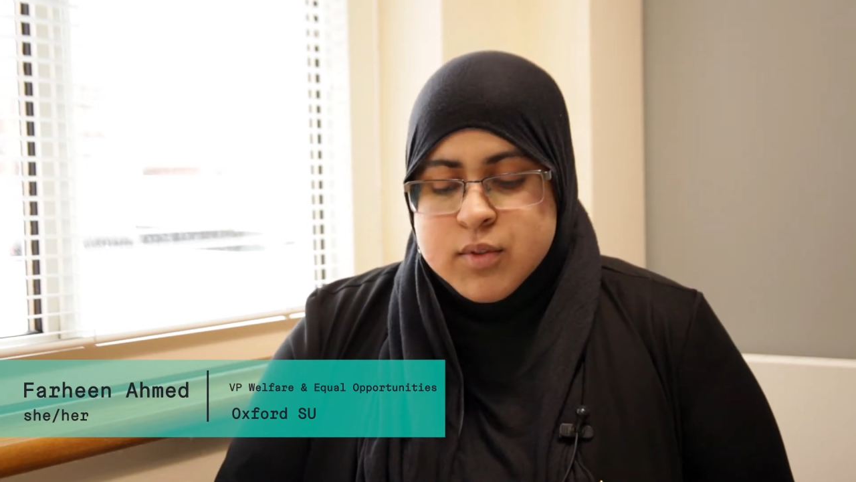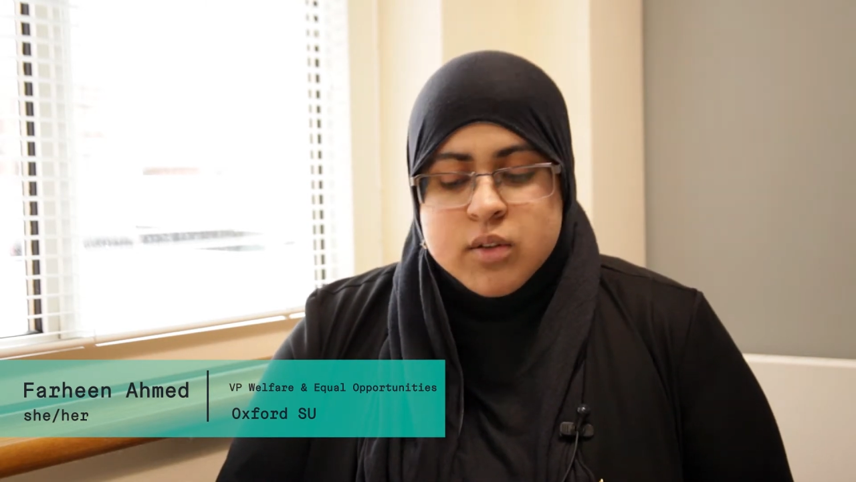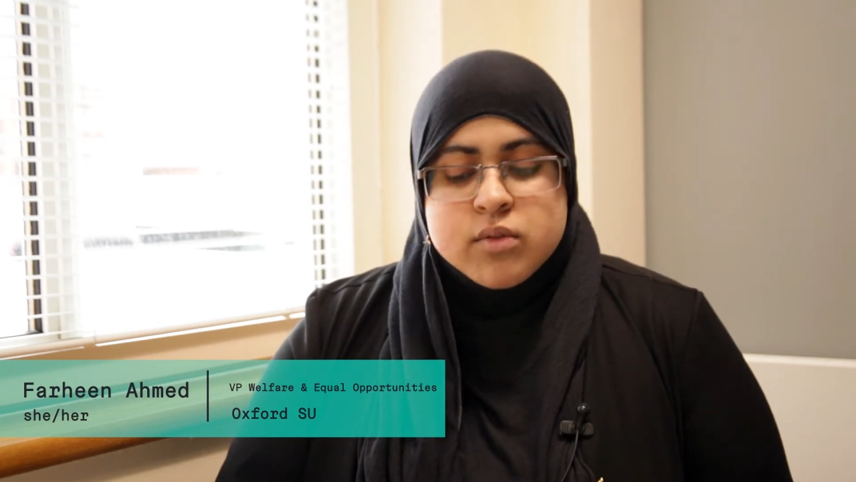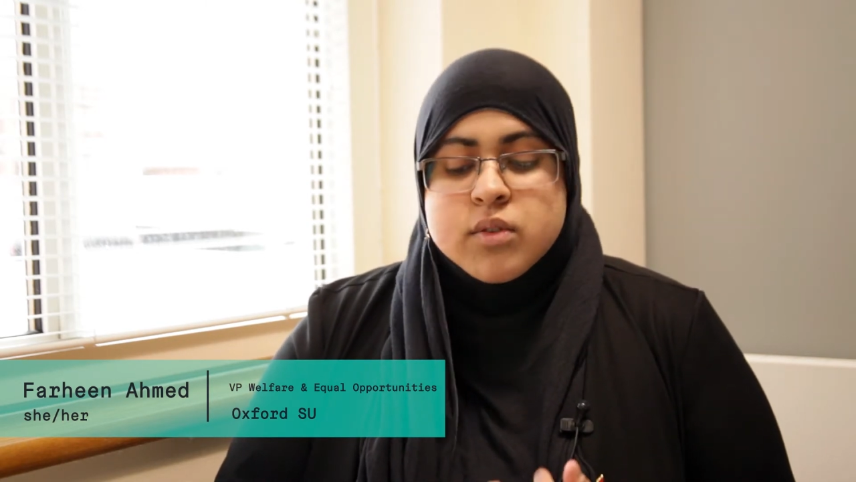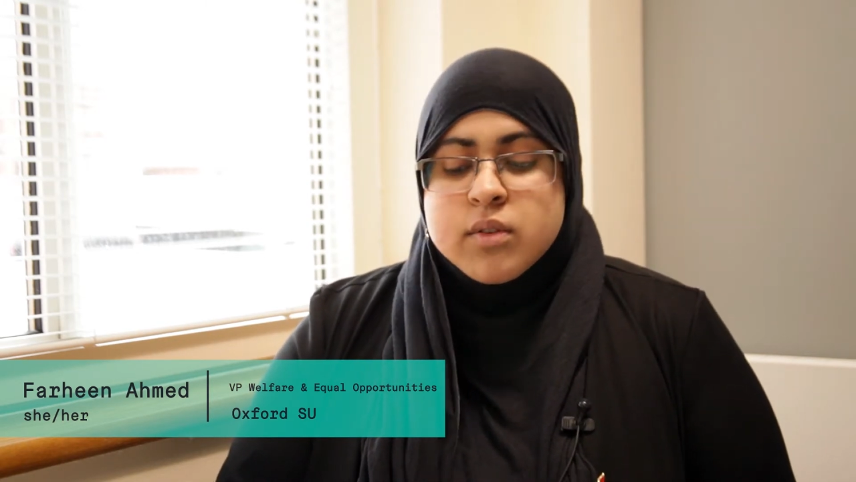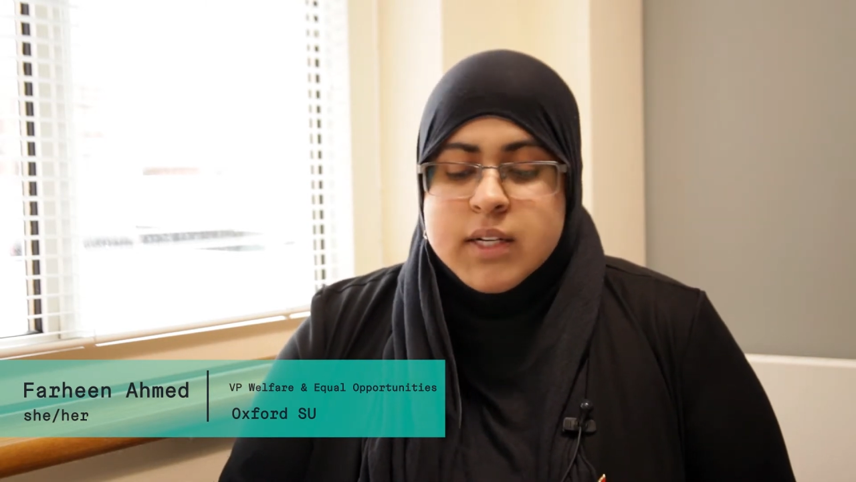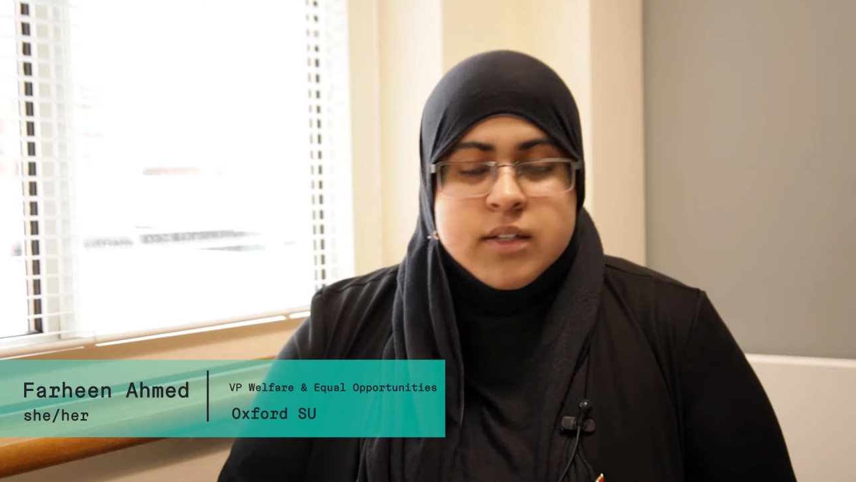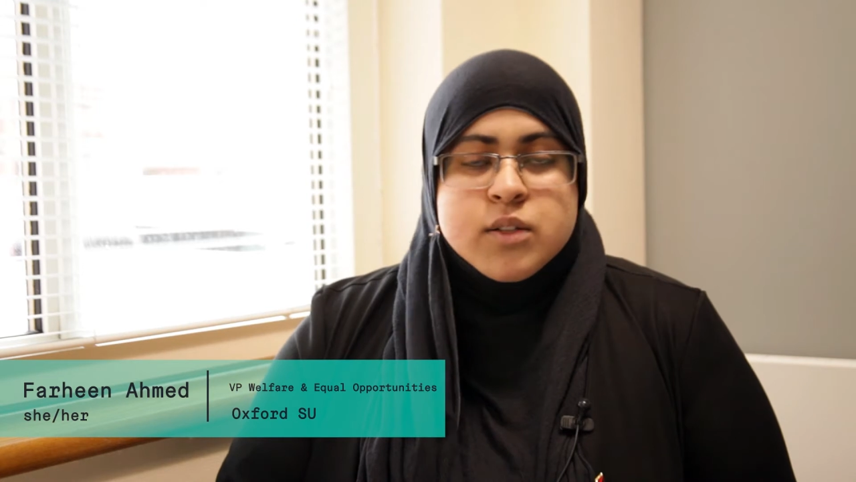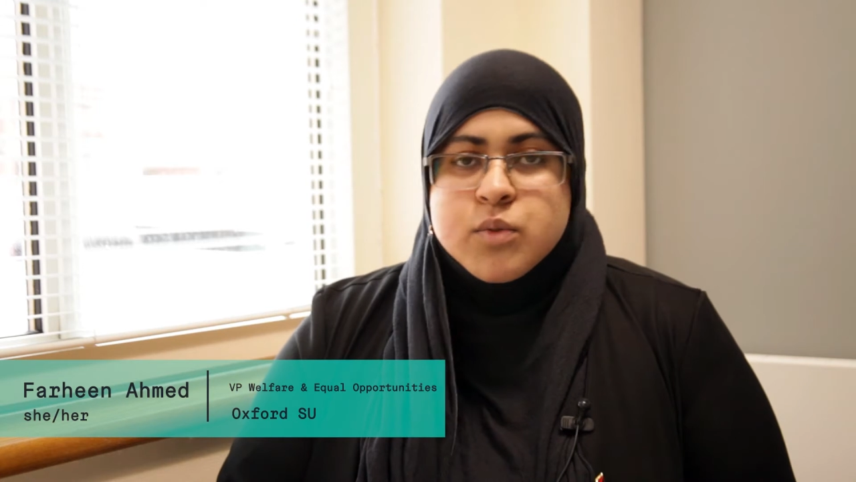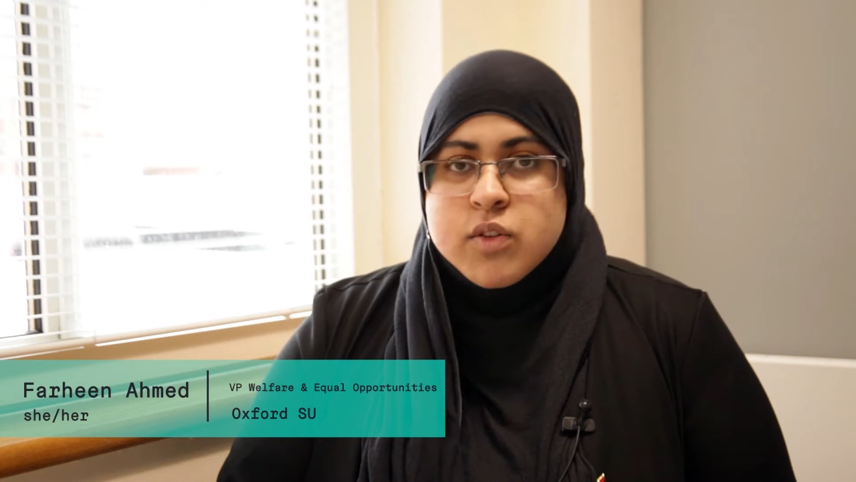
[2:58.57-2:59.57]
So do get in
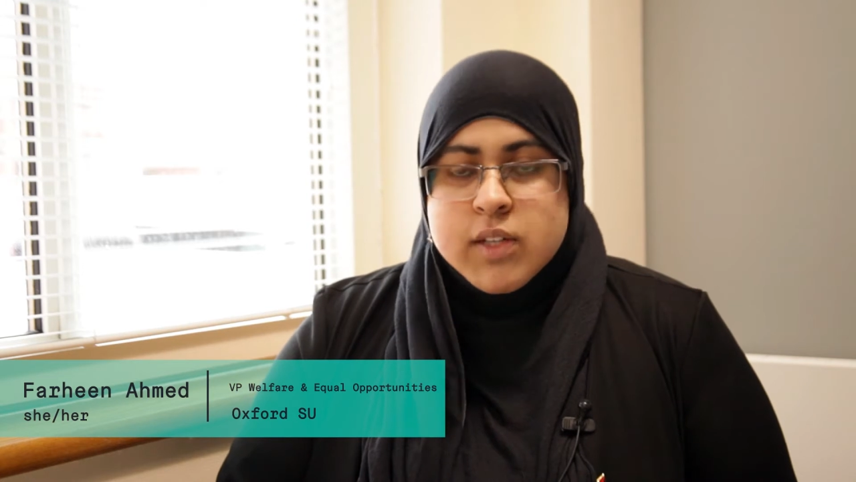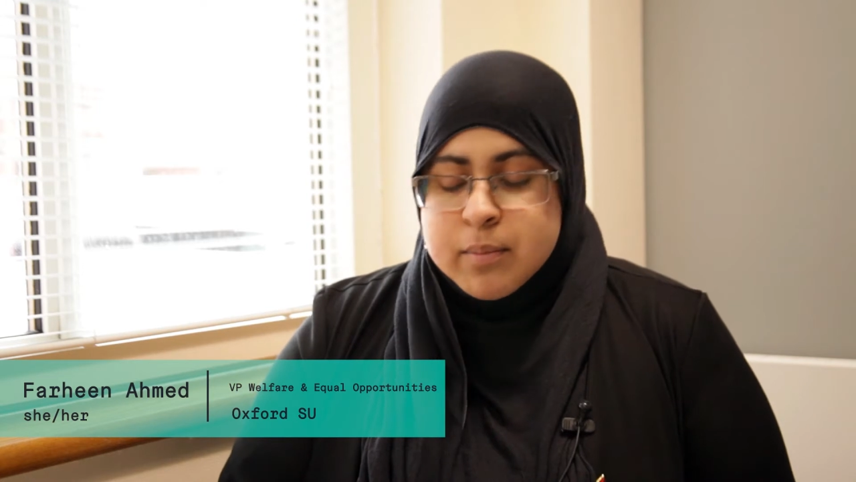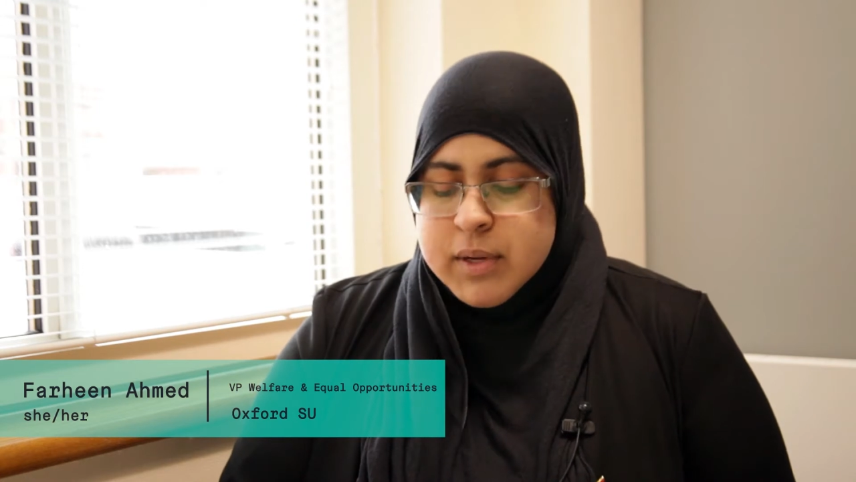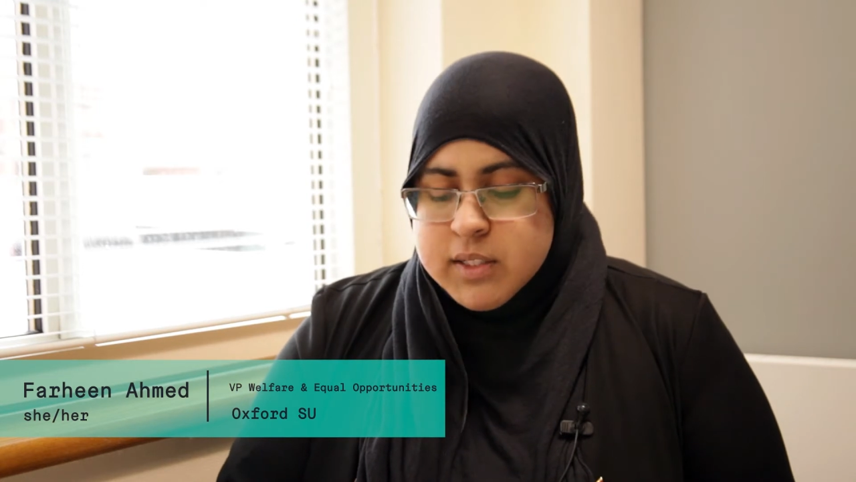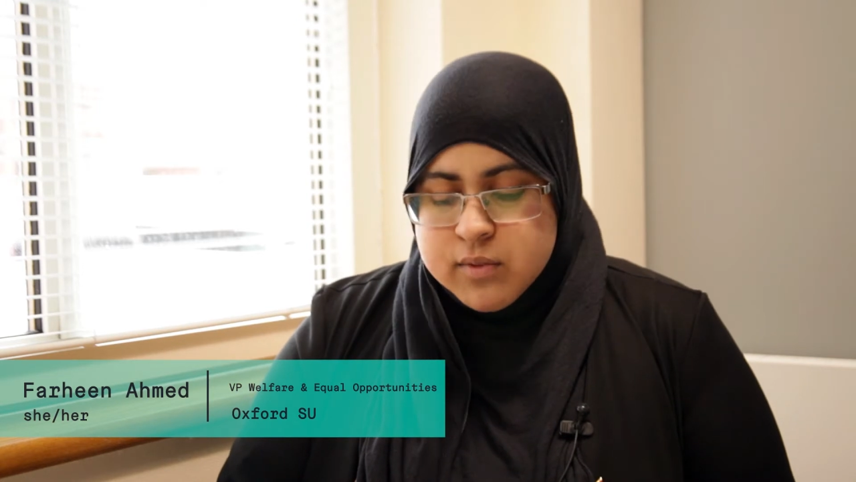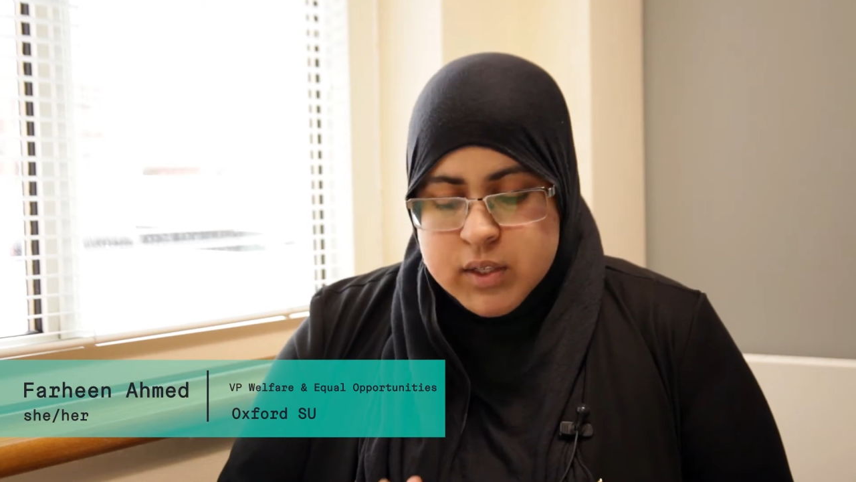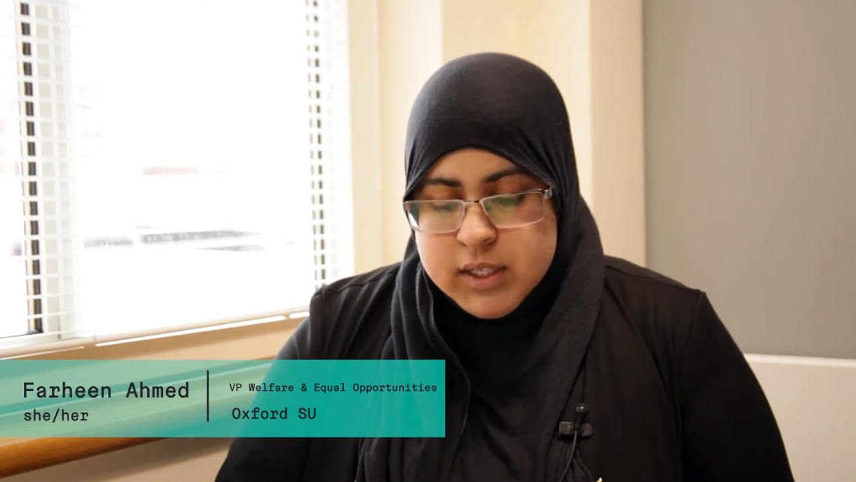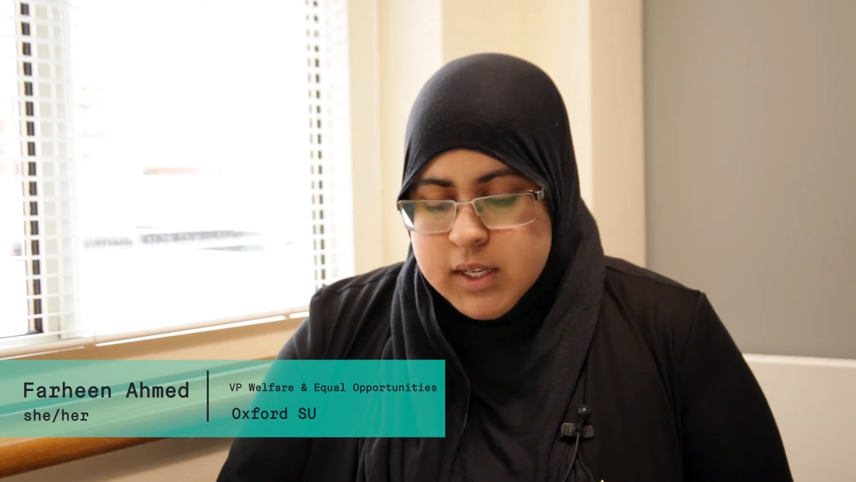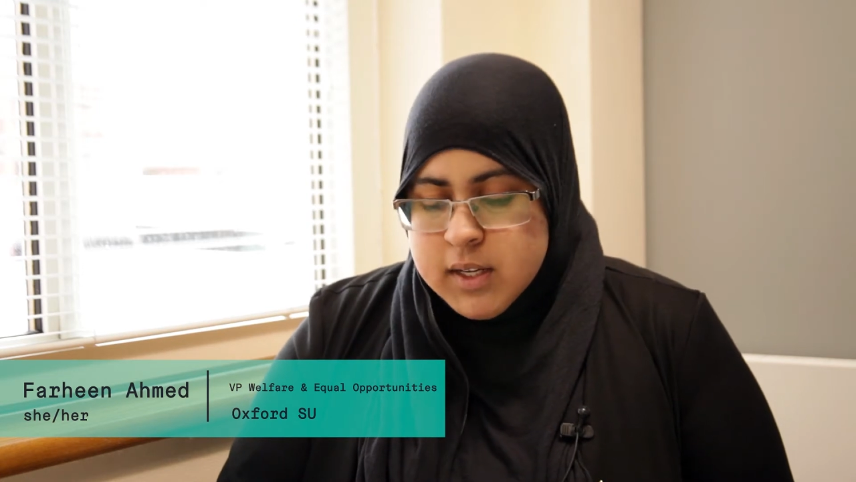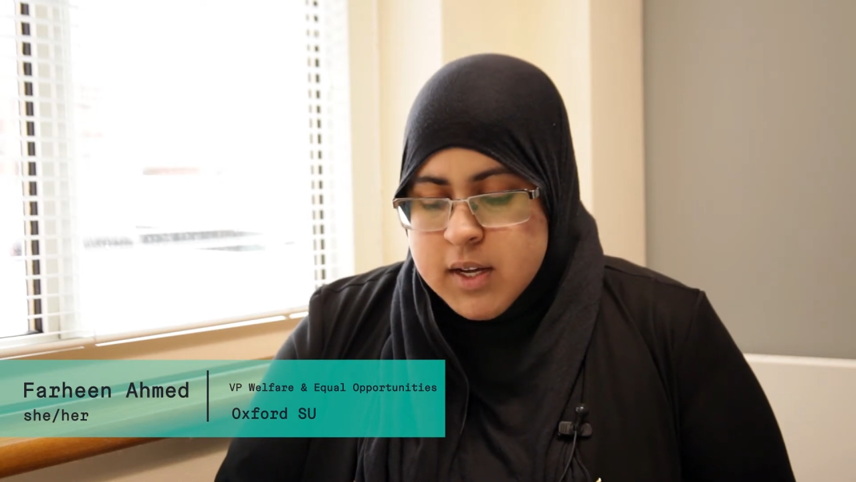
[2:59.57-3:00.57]
touch with those campaigns if you'd
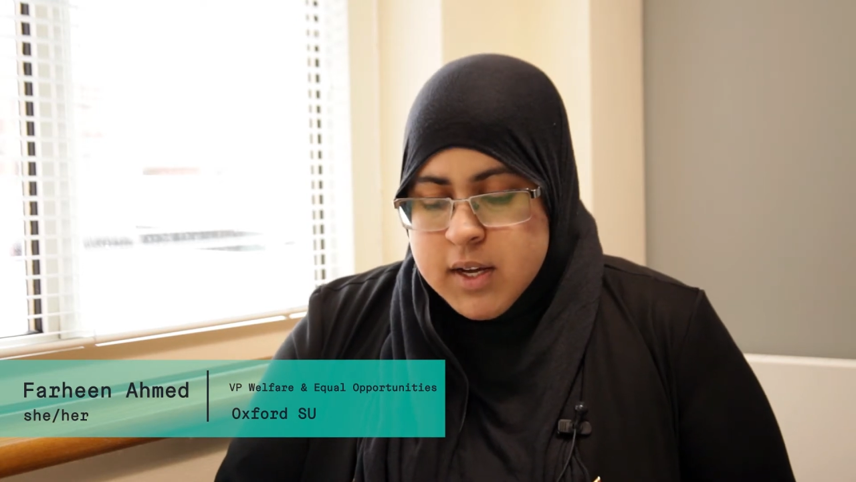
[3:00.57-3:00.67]
like